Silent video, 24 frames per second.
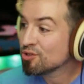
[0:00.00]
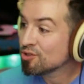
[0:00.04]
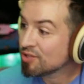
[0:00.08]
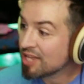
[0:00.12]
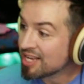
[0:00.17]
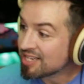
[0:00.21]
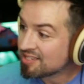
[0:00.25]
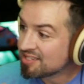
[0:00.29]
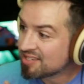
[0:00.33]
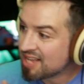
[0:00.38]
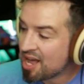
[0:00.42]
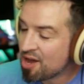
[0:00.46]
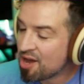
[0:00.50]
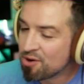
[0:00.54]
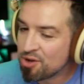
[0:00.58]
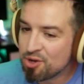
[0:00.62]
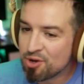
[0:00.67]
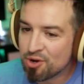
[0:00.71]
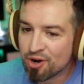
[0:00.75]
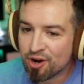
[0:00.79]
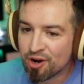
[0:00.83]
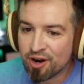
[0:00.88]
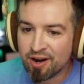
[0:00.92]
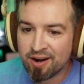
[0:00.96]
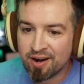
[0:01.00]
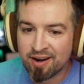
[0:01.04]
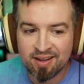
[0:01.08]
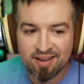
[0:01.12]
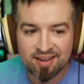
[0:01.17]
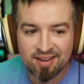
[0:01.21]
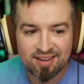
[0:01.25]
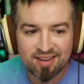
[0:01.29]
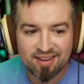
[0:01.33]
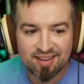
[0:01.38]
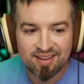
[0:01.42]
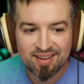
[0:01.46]
That sound you heard,
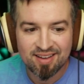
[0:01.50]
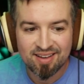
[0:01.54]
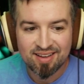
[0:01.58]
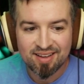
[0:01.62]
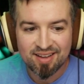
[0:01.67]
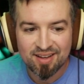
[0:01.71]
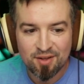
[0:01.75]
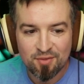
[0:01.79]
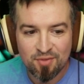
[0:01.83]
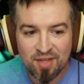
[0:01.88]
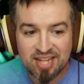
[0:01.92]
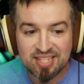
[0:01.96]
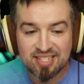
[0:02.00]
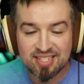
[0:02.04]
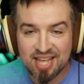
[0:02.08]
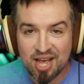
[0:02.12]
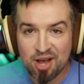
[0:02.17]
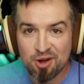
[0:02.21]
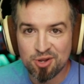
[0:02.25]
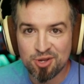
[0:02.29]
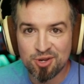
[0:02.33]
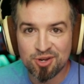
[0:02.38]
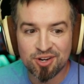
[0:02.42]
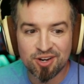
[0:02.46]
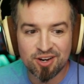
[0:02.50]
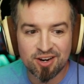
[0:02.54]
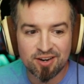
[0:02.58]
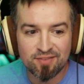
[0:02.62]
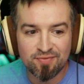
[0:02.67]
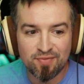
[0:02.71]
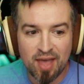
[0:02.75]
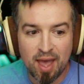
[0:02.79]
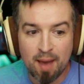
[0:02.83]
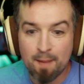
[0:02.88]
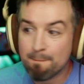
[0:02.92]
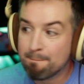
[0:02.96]
that sound you
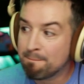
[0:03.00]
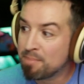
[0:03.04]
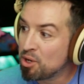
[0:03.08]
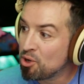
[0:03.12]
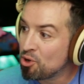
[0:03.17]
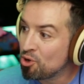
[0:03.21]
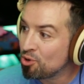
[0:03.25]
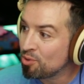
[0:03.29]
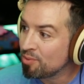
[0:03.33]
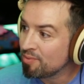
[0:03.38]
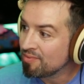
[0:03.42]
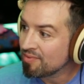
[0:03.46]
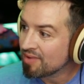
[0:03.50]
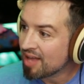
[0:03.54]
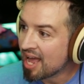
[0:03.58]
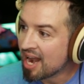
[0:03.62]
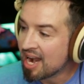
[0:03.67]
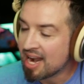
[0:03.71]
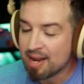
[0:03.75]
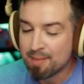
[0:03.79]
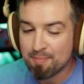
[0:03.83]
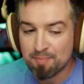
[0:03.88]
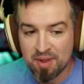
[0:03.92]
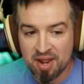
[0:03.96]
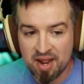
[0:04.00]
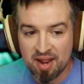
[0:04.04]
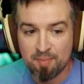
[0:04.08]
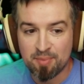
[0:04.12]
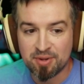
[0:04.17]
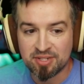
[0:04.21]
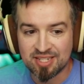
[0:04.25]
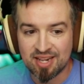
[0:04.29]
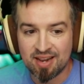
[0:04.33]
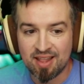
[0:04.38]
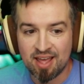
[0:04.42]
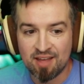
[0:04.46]
heard, that boom, and he, he
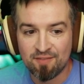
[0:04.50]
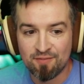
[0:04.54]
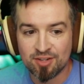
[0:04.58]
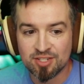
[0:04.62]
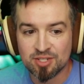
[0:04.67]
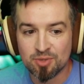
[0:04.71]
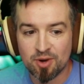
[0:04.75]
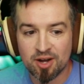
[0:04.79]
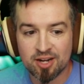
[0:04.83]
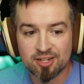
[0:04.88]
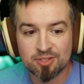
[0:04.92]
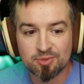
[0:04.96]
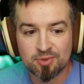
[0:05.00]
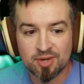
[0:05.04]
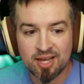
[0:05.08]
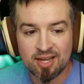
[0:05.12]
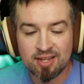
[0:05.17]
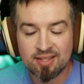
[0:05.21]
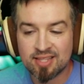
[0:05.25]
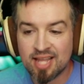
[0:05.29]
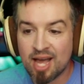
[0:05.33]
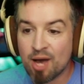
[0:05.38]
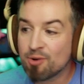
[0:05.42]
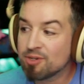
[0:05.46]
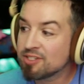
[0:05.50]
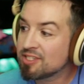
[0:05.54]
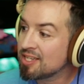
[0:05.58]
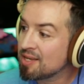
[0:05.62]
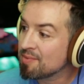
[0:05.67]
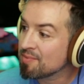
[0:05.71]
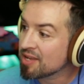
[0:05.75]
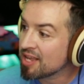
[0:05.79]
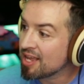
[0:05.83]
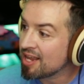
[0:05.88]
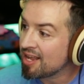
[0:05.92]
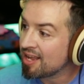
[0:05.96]
puts on the headphones, he walks away, that was
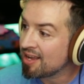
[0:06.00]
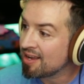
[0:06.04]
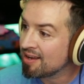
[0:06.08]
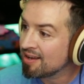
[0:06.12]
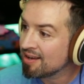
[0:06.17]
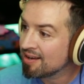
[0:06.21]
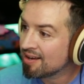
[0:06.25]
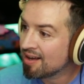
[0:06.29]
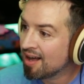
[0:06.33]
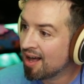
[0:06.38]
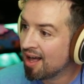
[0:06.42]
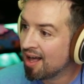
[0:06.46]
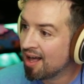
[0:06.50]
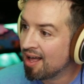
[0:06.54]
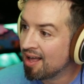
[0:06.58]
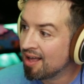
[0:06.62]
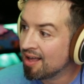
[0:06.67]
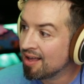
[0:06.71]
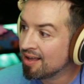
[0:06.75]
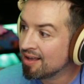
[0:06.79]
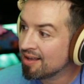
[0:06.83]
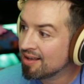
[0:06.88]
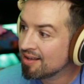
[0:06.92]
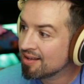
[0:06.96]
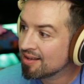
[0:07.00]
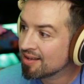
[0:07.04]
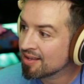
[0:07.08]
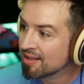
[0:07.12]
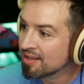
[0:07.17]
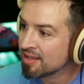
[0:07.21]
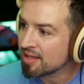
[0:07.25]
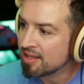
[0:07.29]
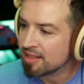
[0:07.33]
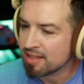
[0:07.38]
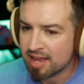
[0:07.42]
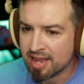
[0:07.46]
him getting, uh,
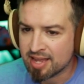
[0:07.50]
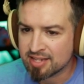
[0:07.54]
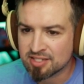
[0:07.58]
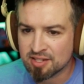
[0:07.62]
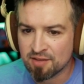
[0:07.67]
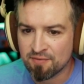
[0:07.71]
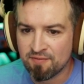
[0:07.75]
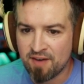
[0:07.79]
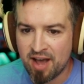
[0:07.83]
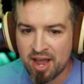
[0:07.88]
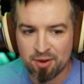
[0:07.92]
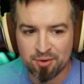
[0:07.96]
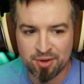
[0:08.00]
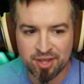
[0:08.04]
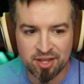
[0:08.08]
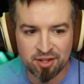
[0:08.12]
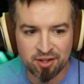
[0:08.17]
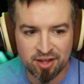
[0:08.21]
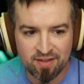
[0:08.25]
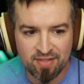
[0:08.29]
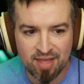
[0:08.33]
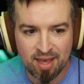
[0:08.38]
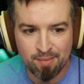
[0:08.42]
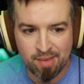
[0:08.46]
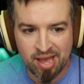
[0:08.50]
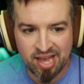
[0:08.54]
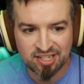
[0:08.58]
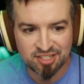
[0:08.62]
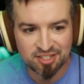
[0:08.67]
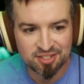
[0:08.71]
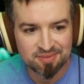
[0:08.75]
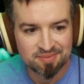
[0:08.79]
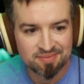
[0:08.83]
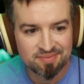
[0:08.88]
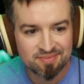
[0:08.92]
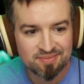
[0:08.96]
getting, I guess, the final kill in that match.